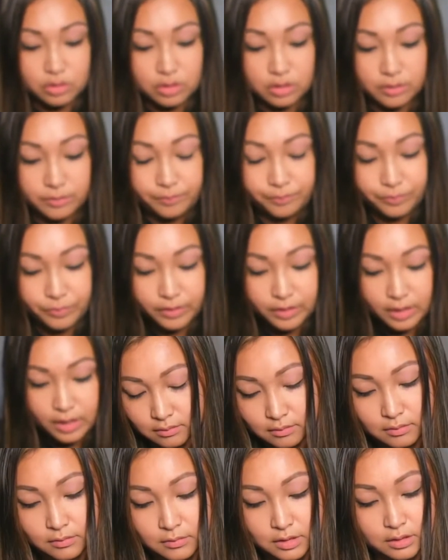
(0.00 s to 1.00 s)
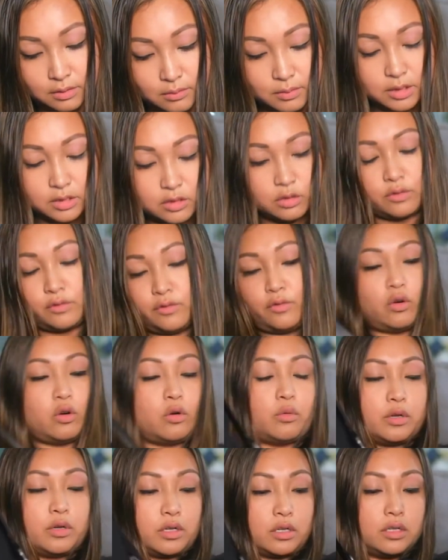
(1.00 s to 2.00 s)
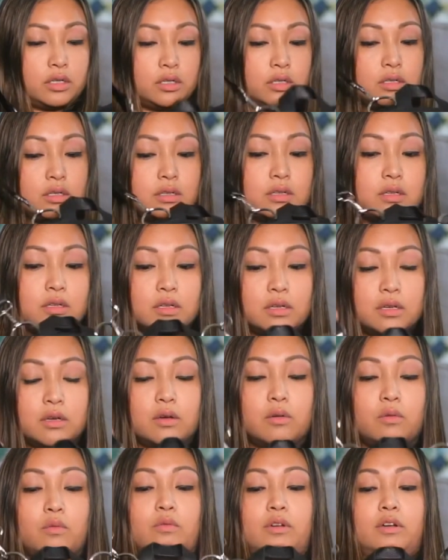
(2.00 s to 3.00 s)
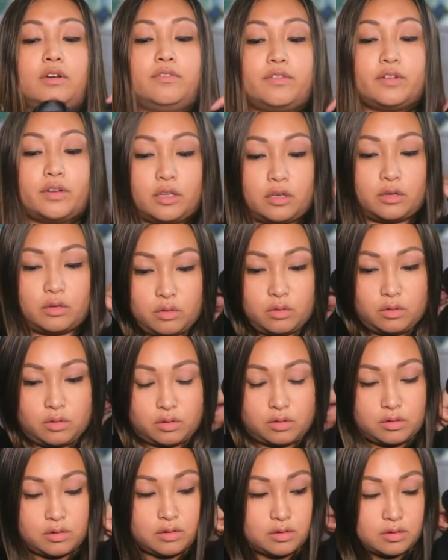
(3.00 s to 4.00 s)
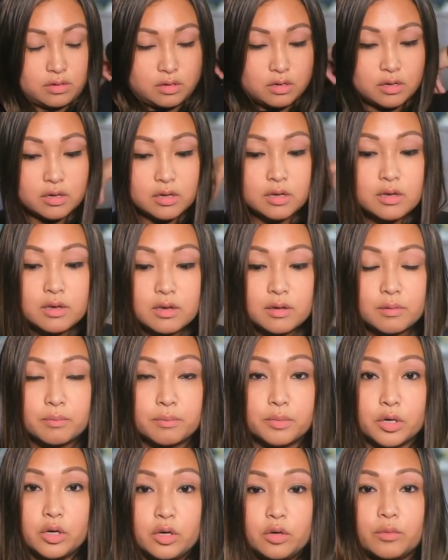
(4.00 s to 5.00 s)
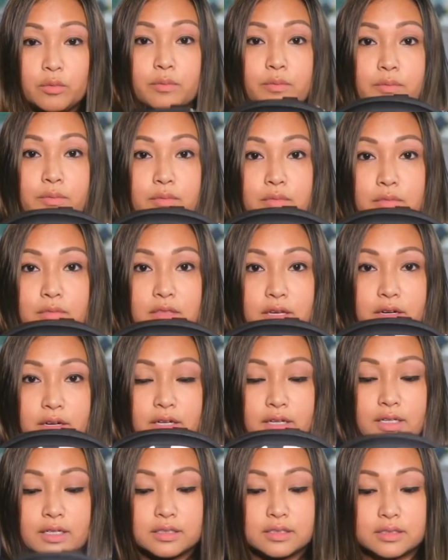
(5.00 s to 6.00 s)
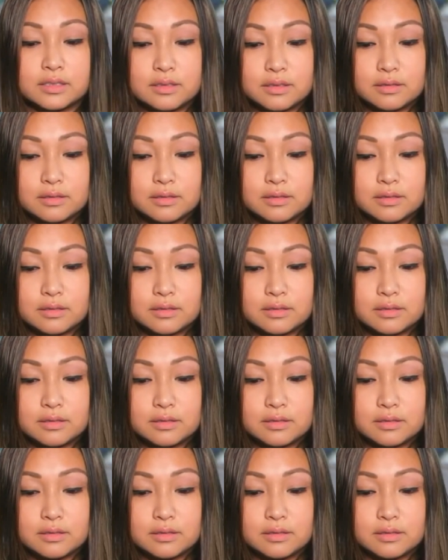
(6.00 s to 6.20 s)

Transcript: Do a forward one for you. Boom! There it is.